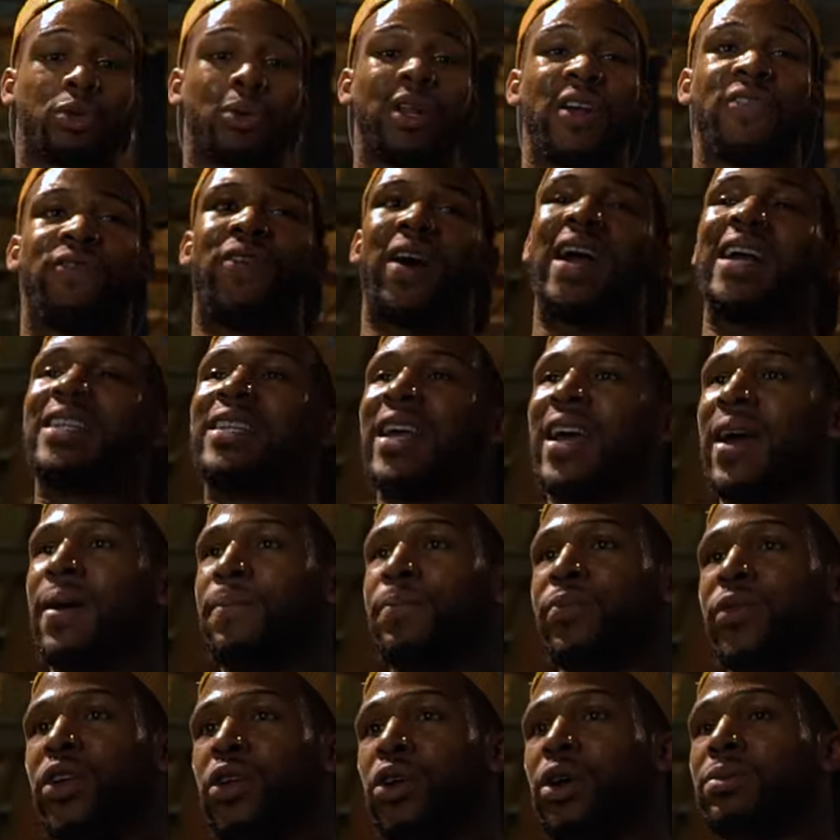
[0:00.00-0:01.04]
to really fight that,
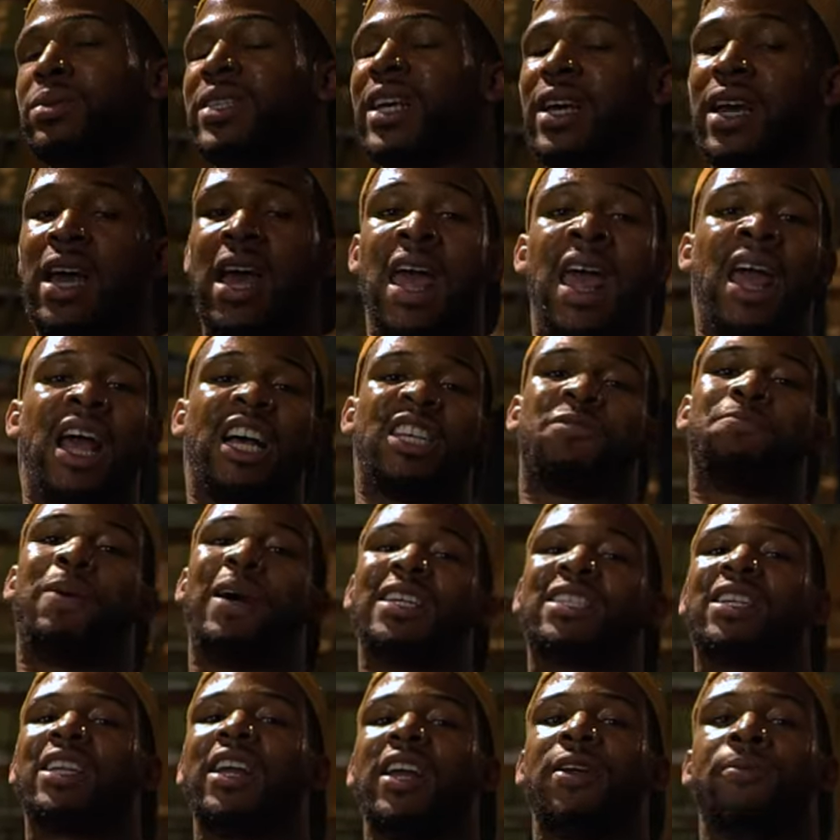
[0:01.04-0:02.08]
you know what I'm saying?
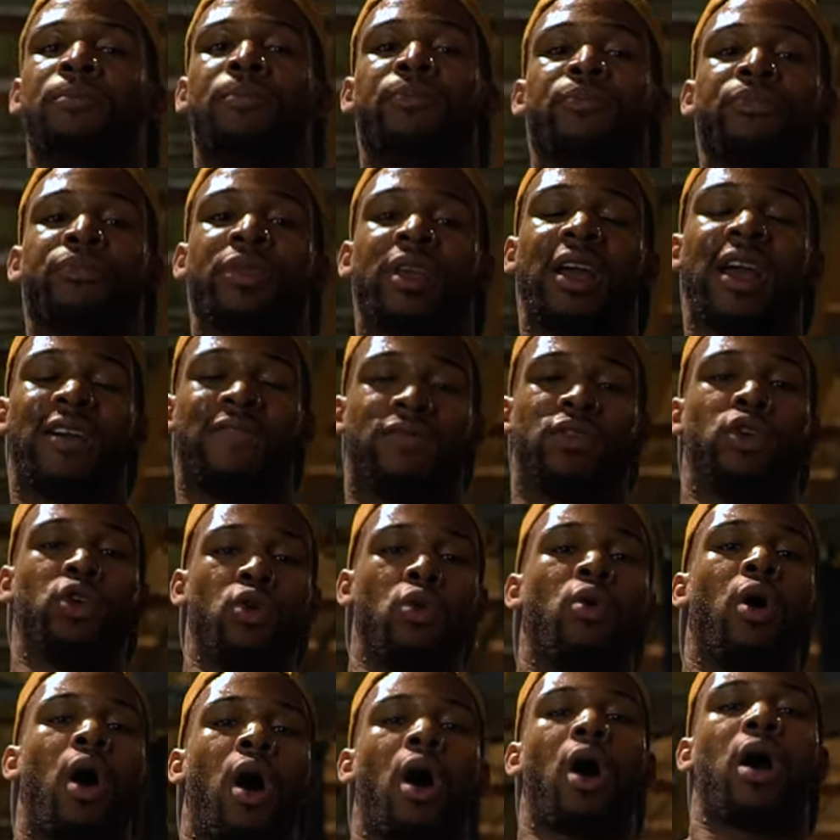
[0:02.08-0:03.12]
Especially if
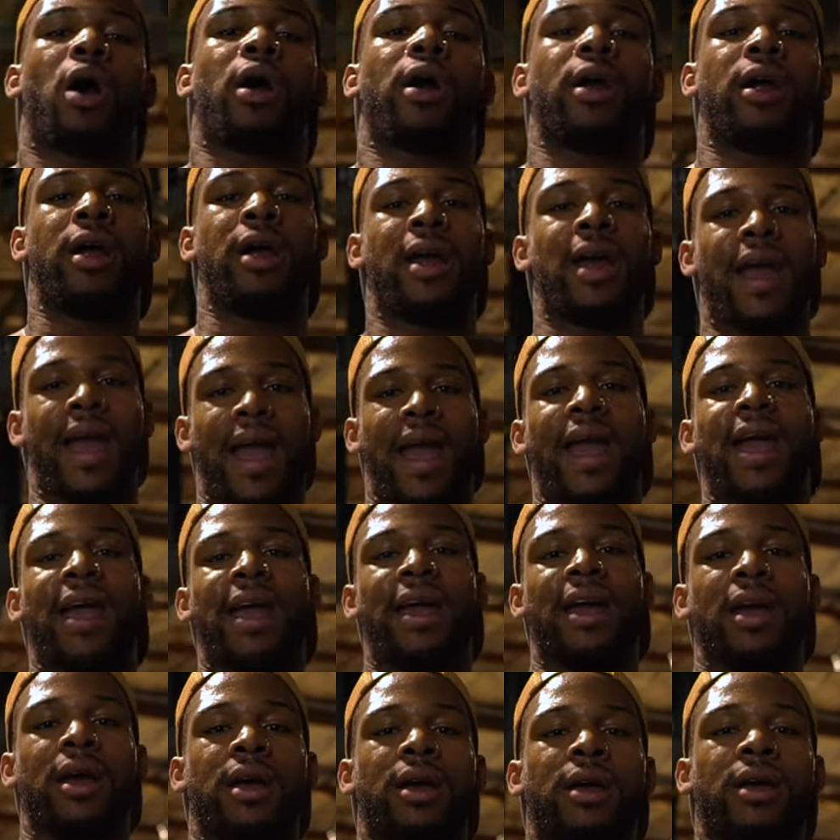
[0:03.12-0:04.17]
you are
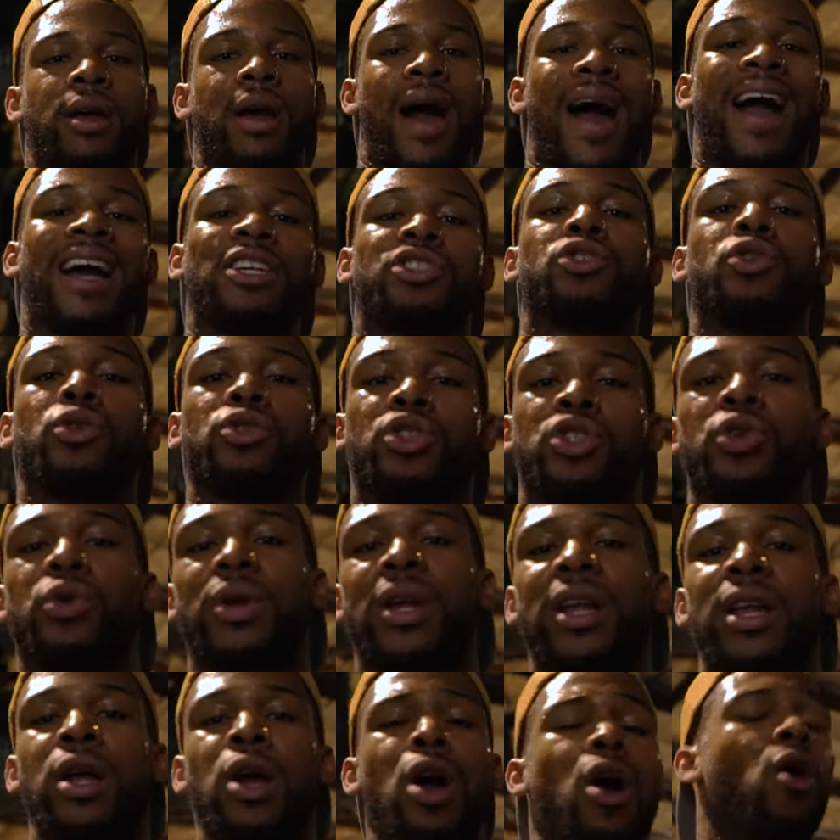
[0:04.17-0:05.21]
a high school
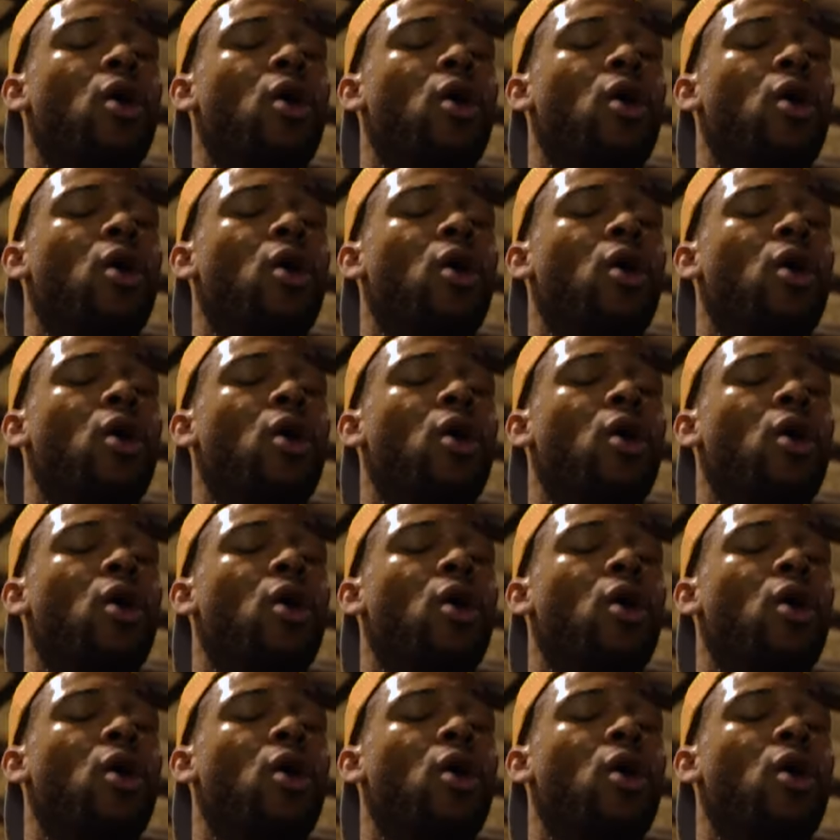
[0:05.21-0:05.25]
student